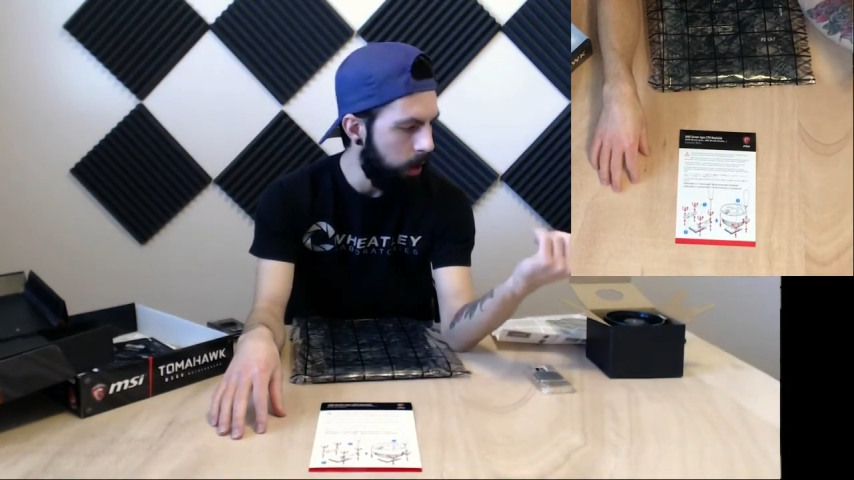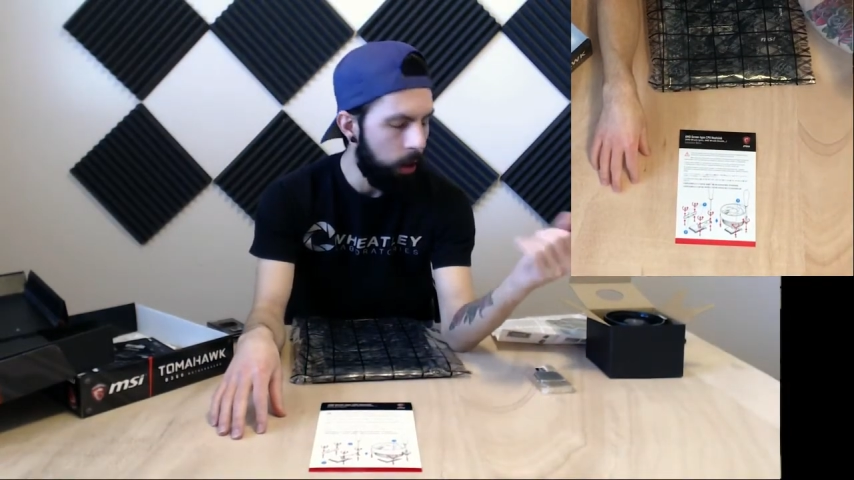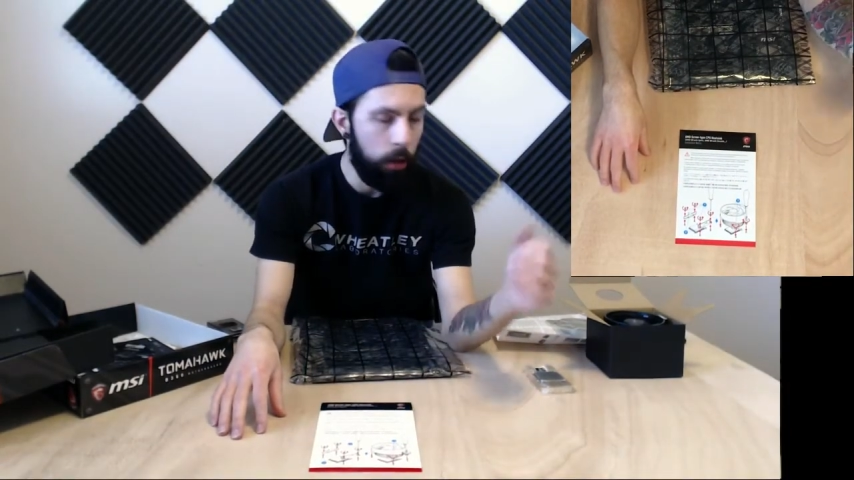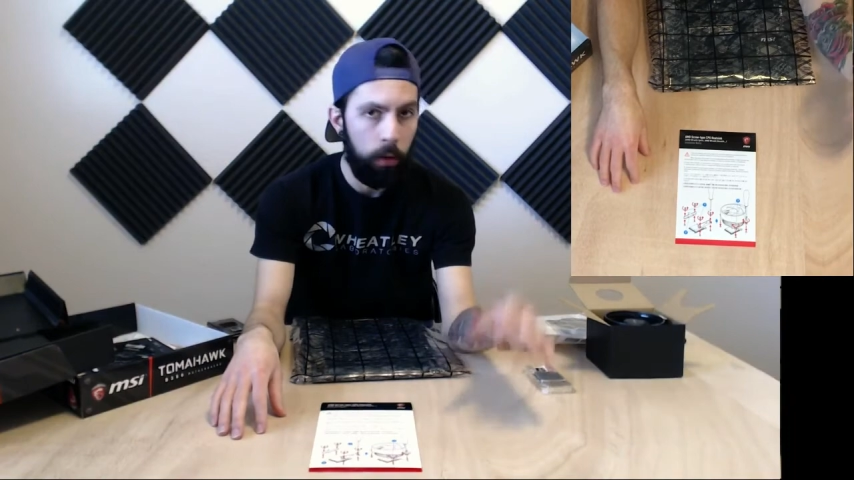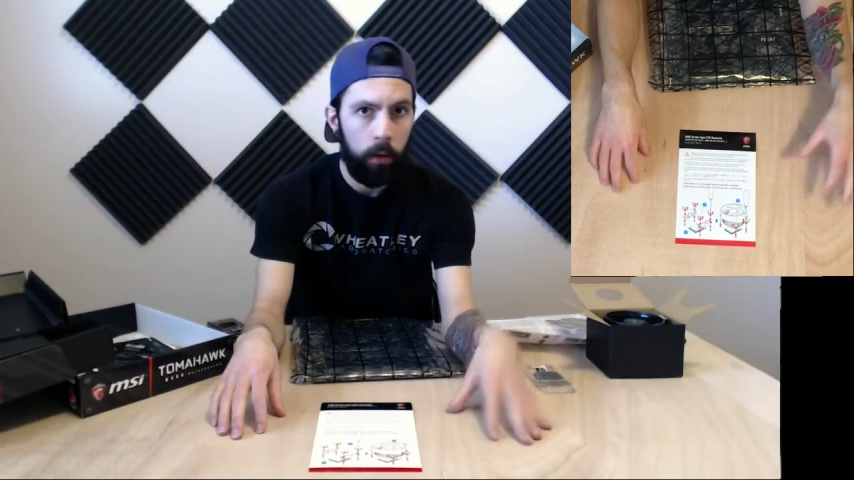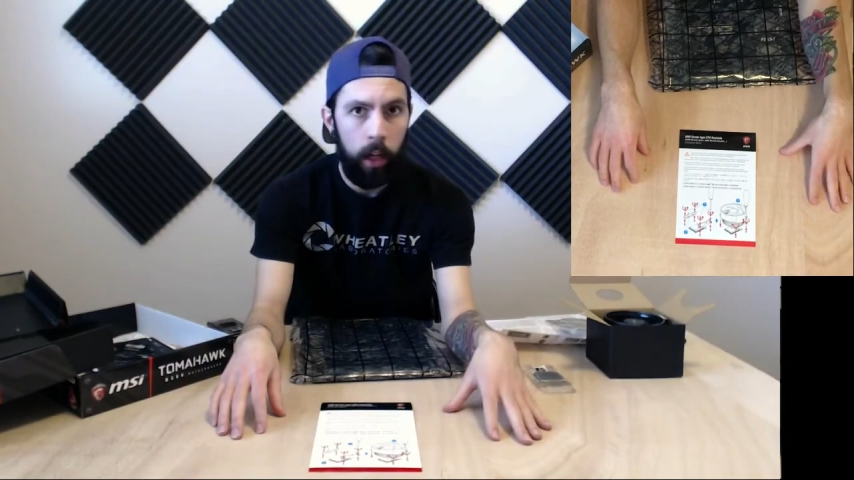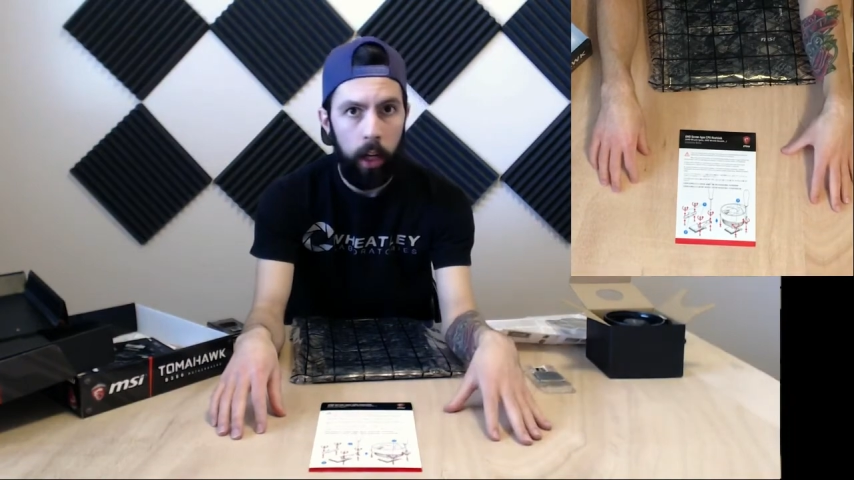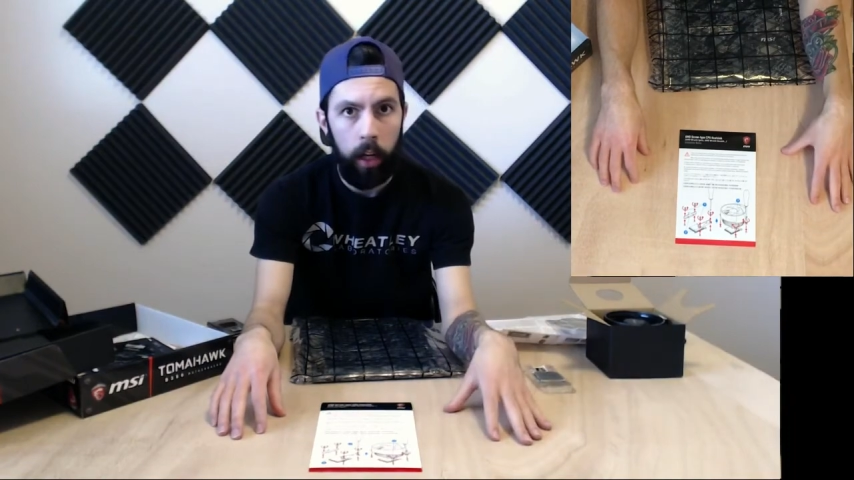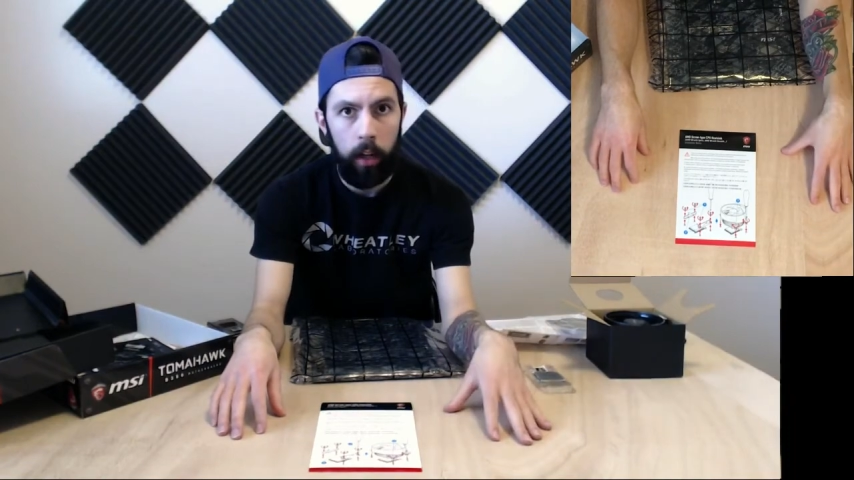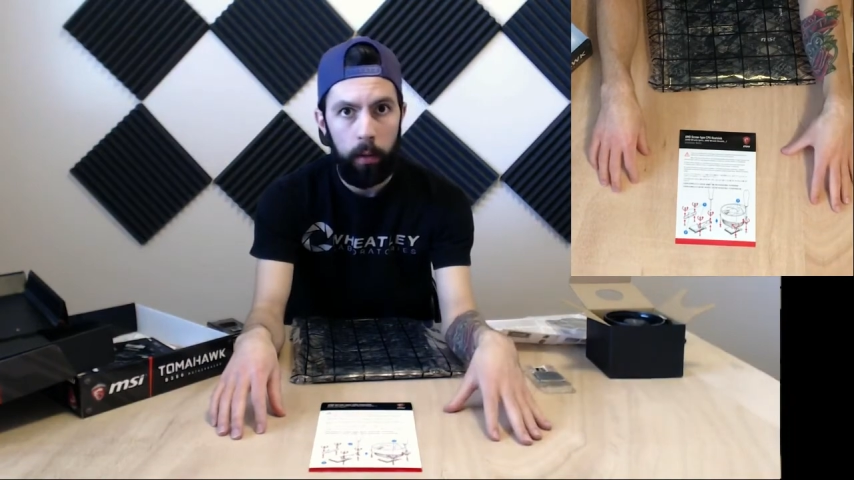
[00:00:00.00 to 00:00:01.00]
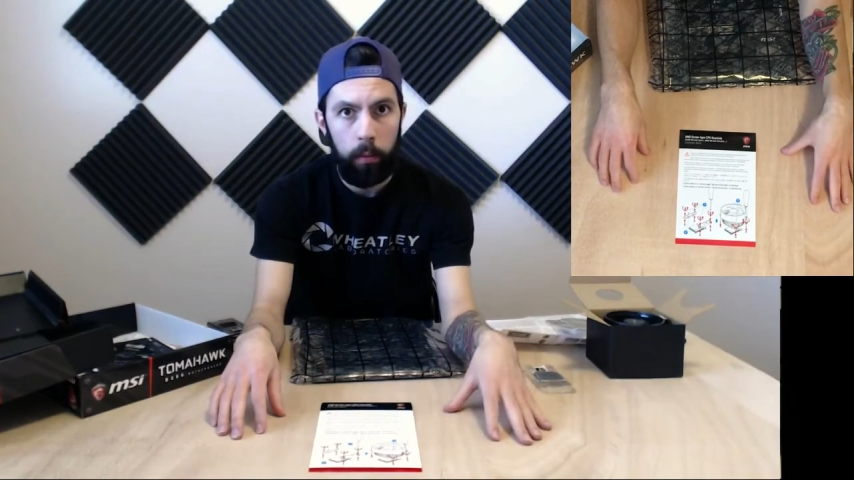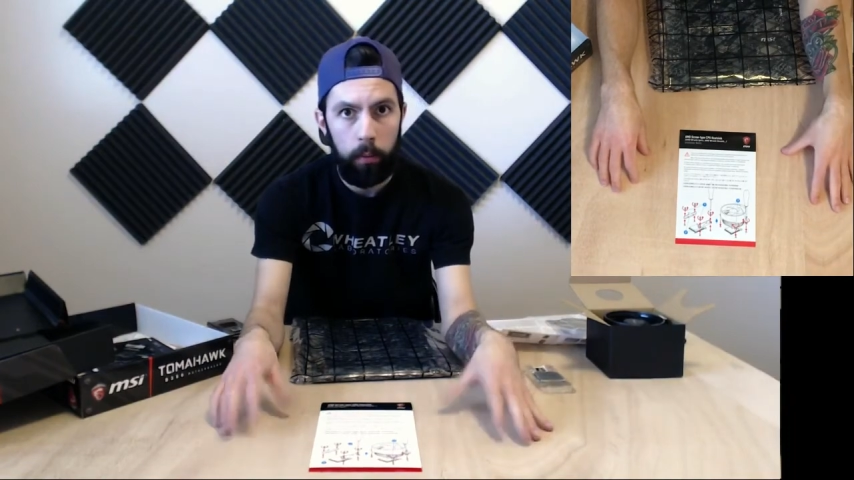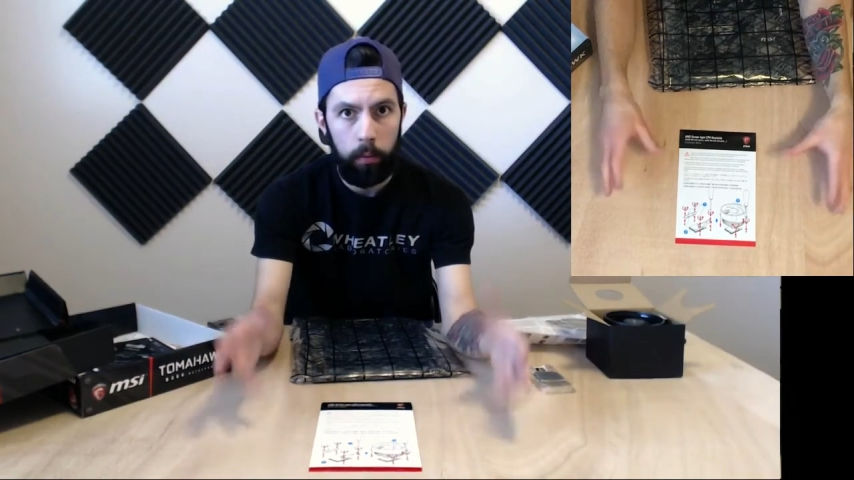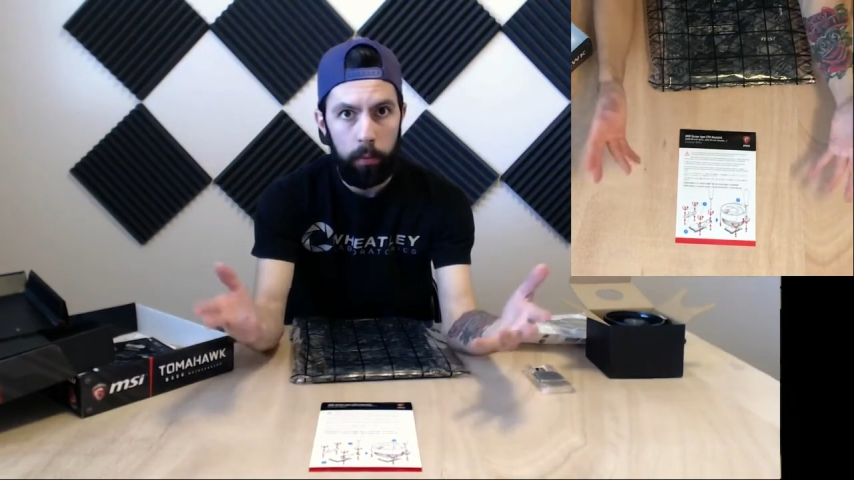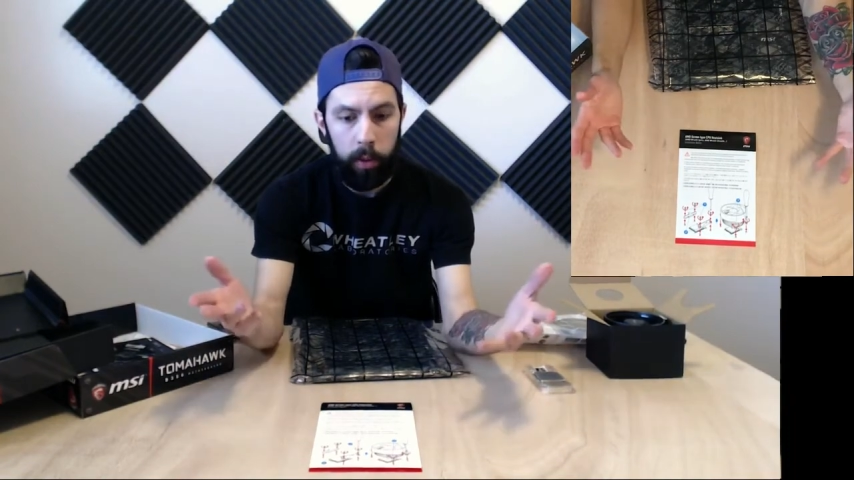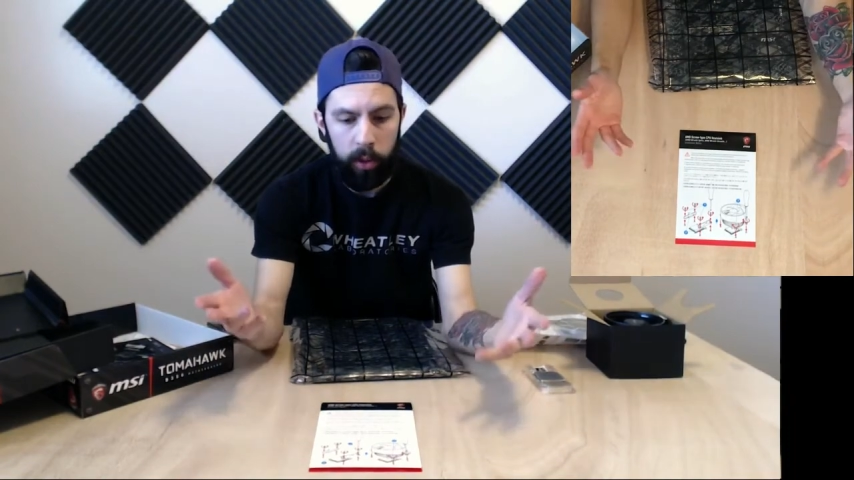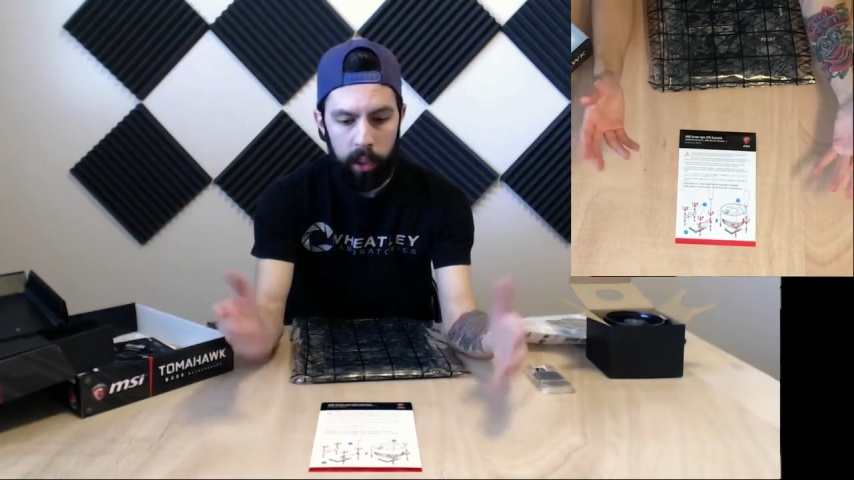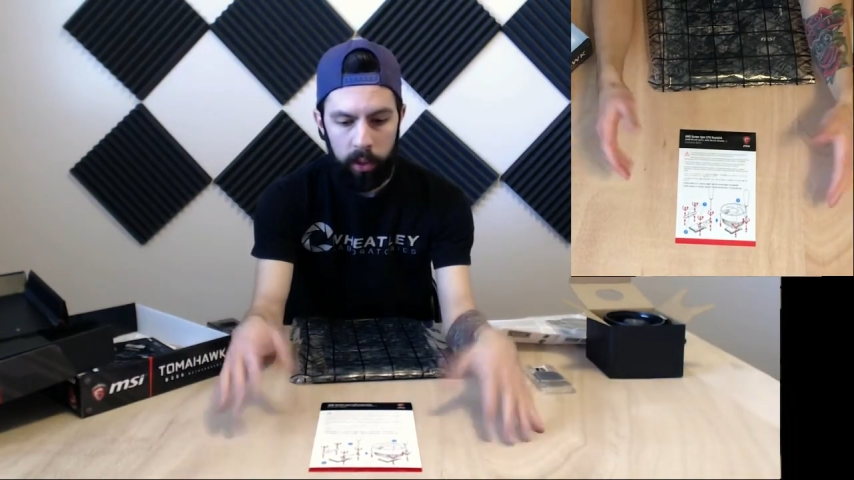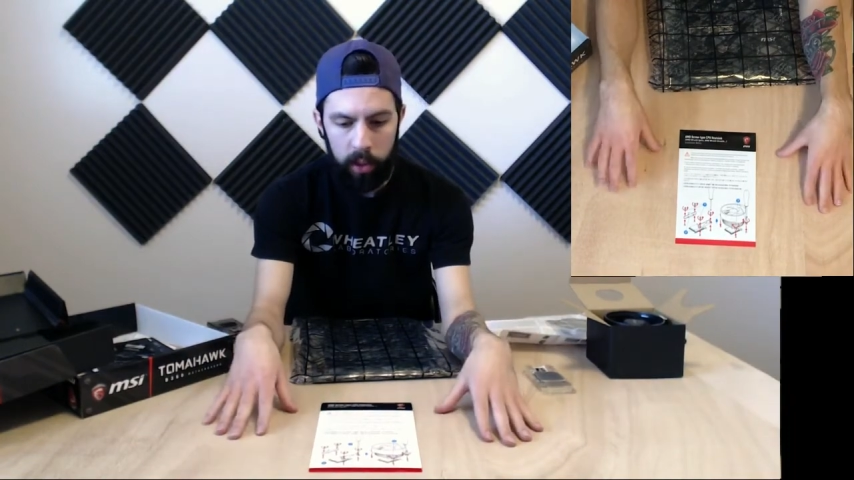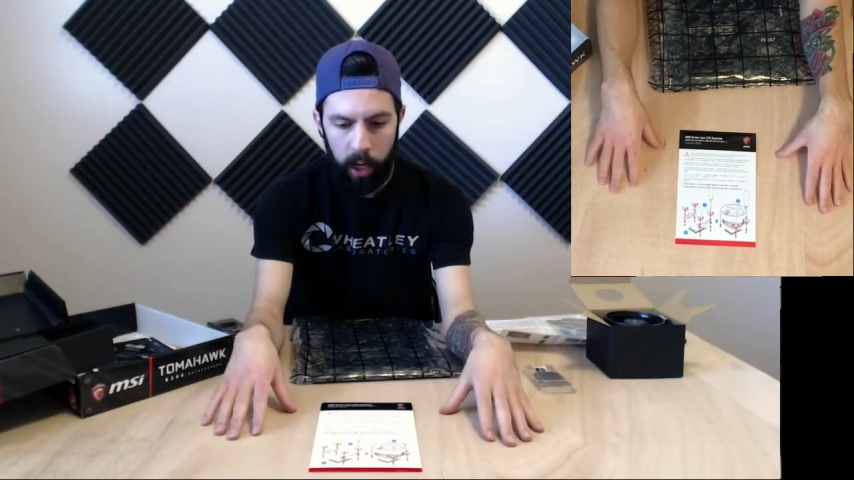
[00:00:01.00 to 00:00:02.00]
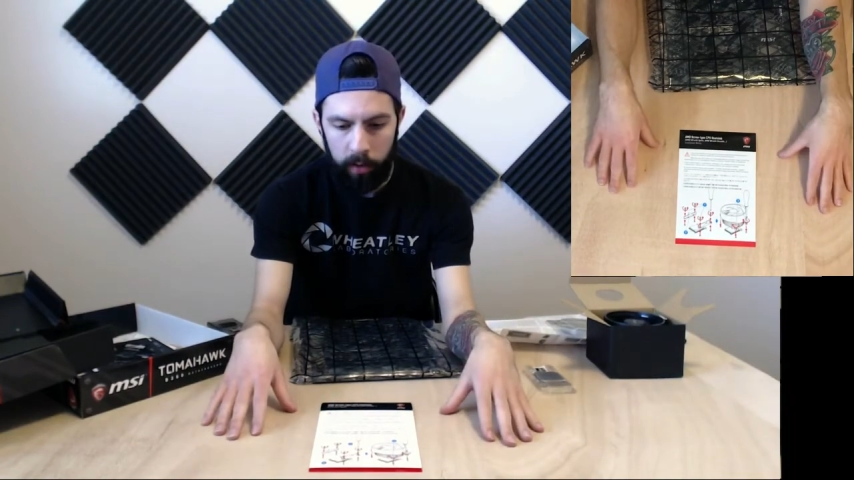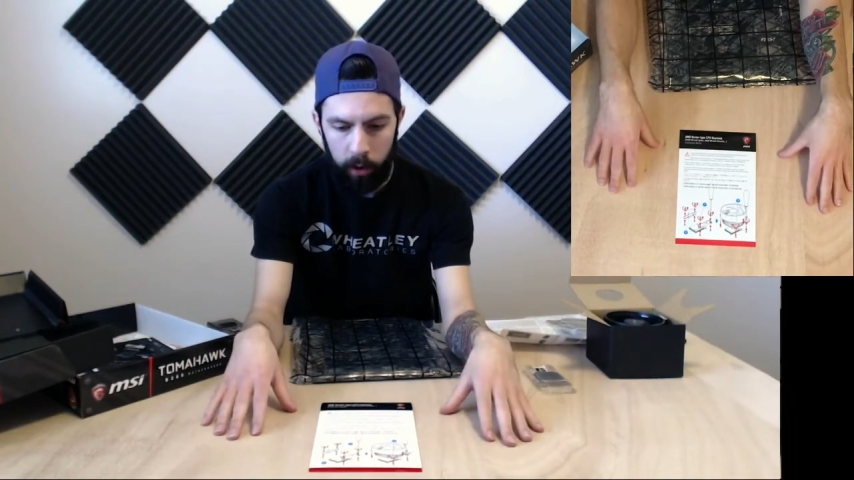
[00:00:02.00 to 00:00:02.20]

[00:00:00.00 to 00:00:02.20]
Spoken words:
new built-in stuff.